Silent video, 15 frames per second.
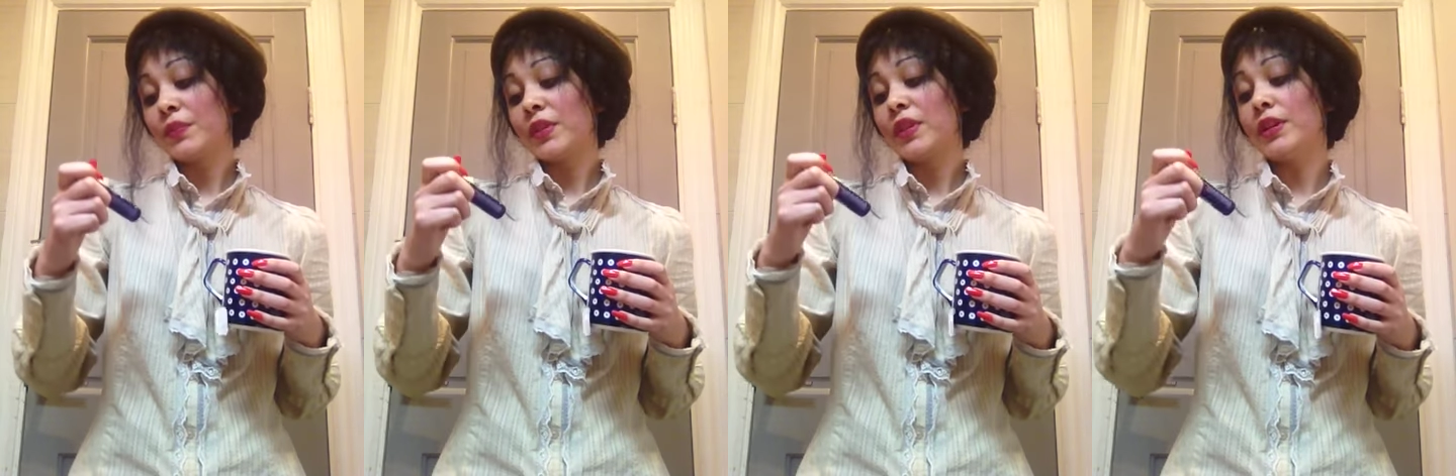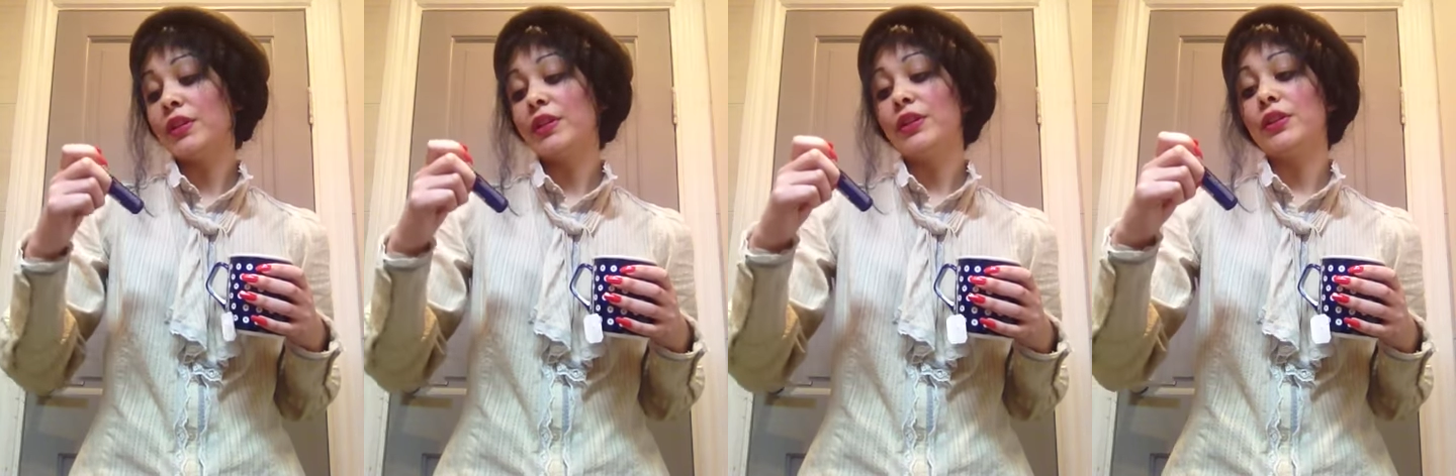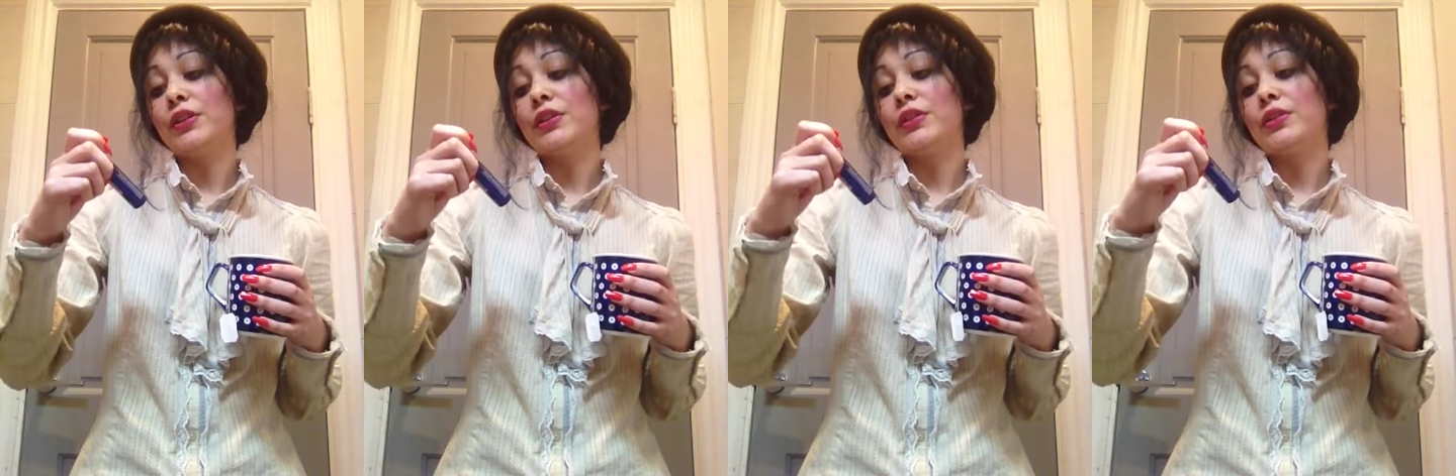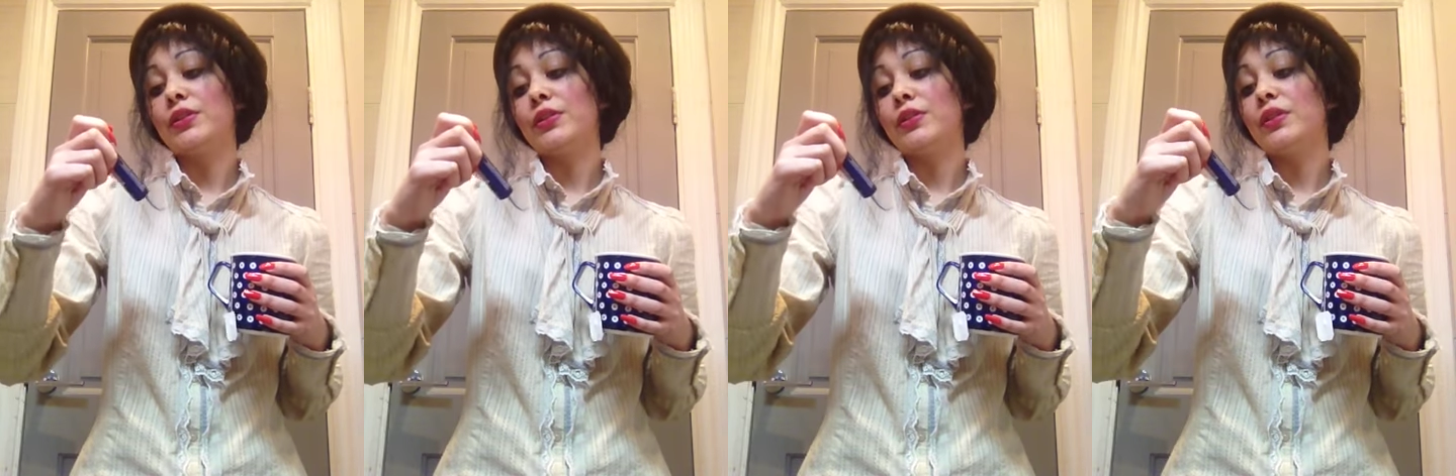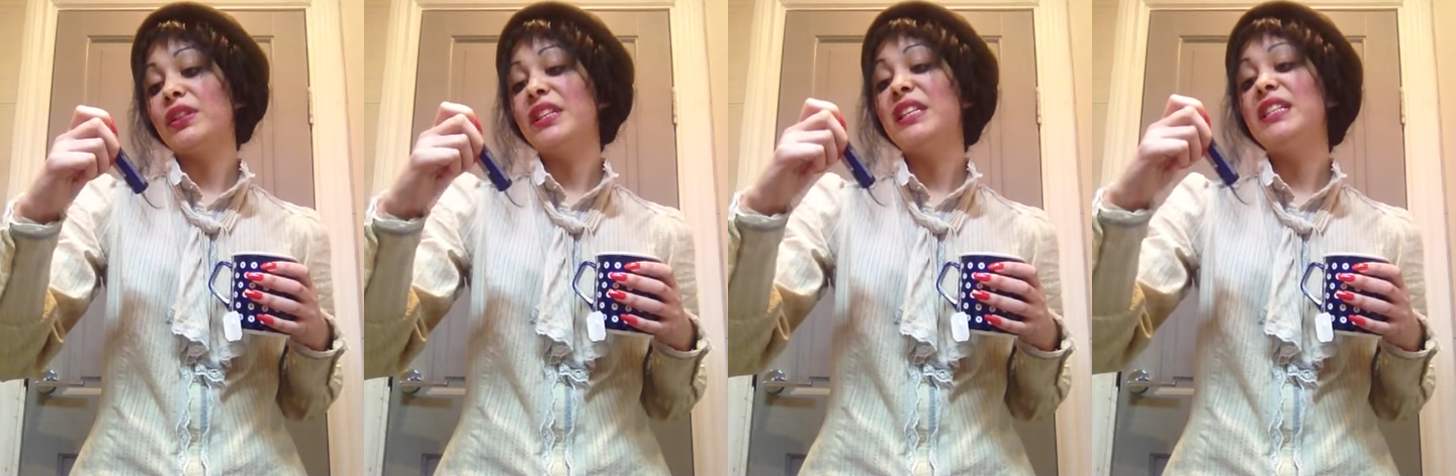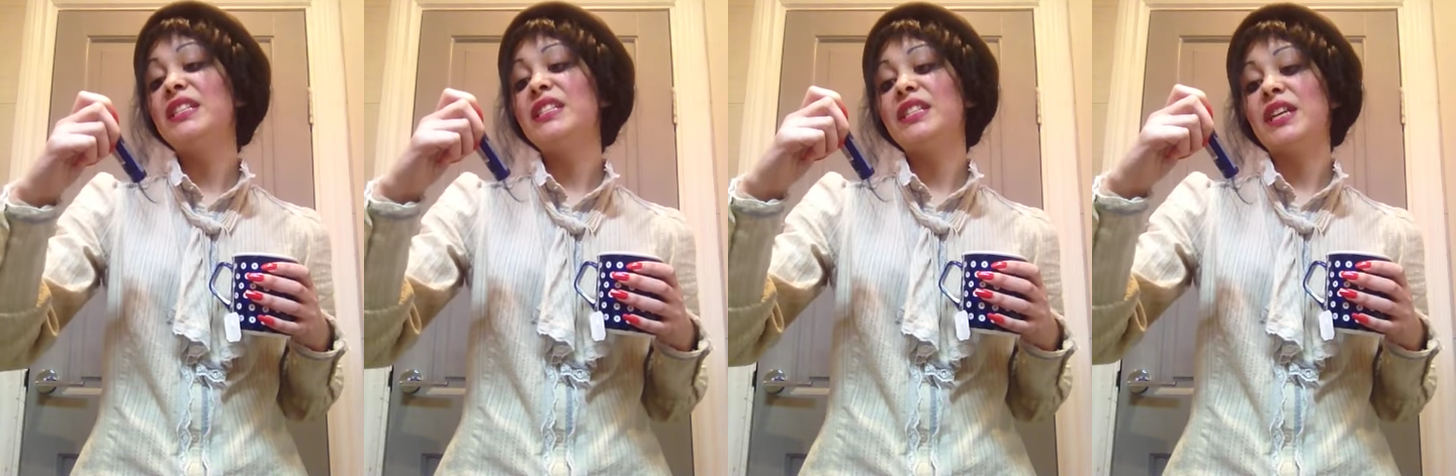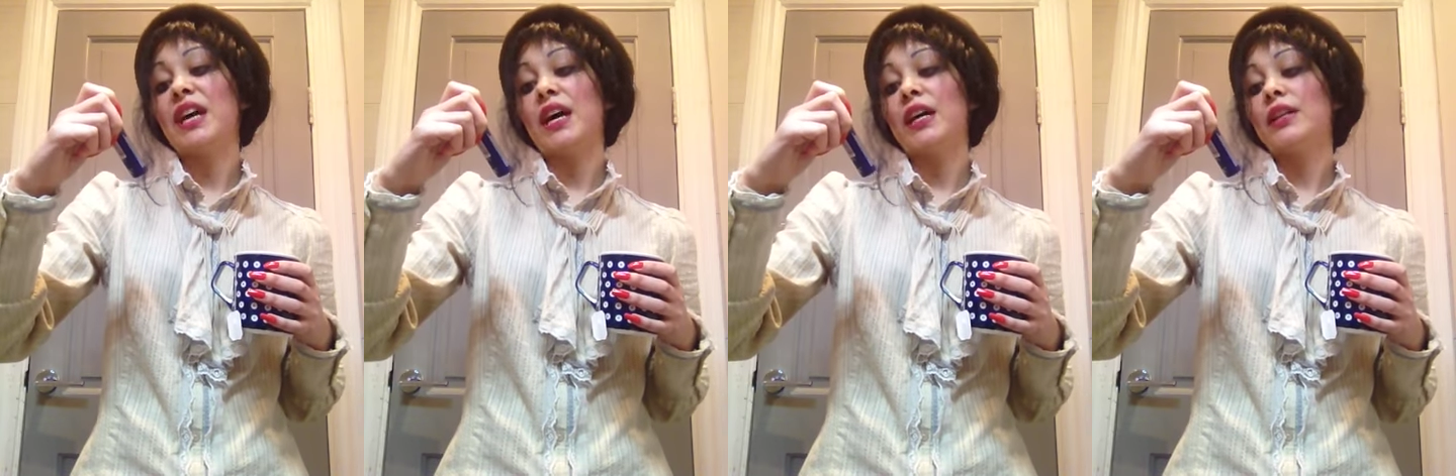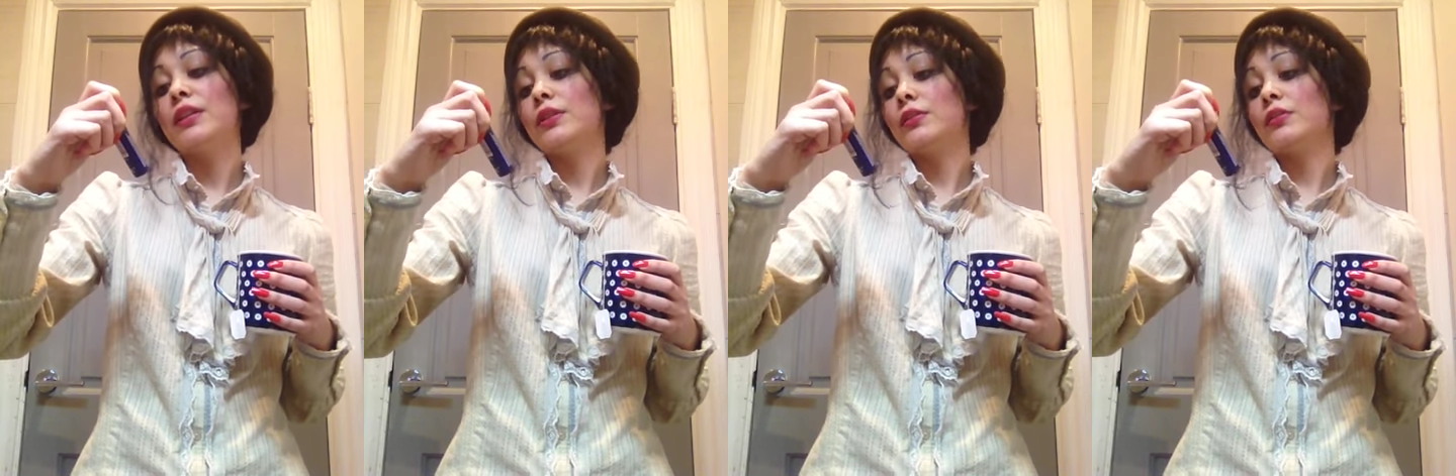It is Niels Yard